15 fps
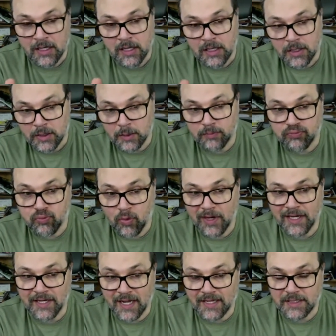the
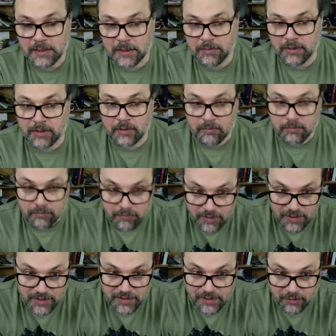point estimate
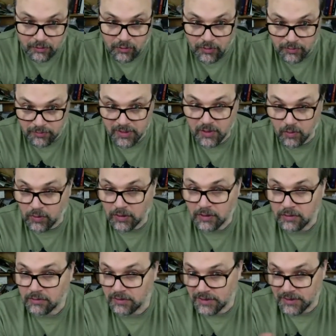B0 and
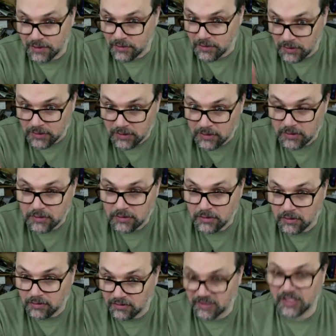B1. These are the
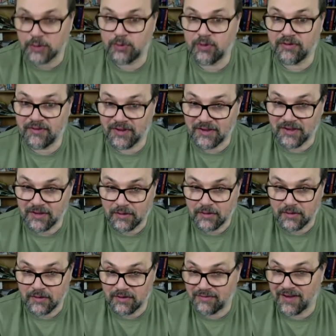things we've
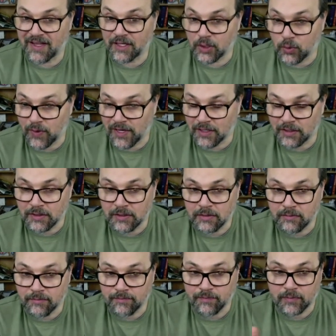evaluated.
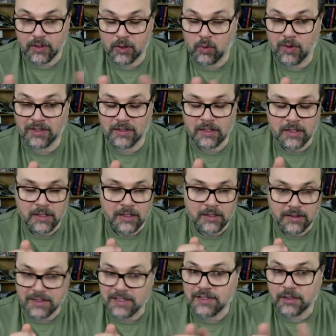
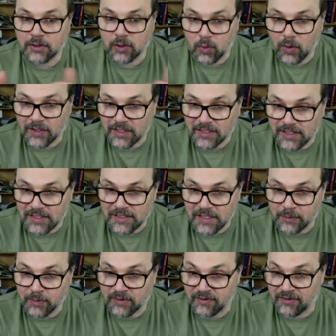These are the quantities that
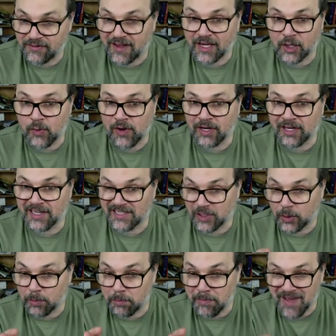we've evaluated as our
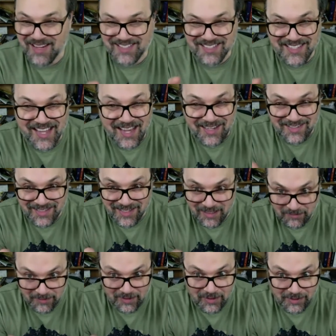best guess
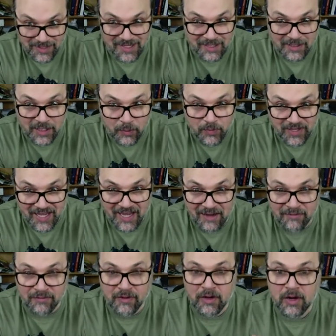given the data that we
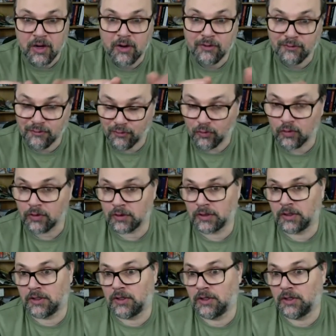have for